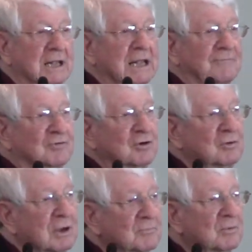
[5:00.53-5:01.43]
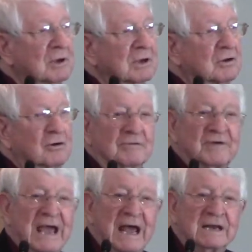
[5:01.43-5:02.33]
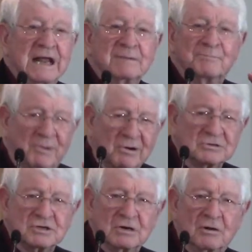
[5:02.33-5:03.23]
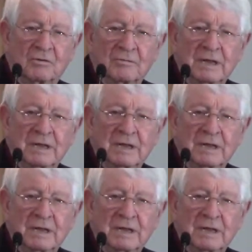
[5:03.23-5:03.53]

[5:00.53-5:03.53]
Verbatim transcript: If you could have had that personal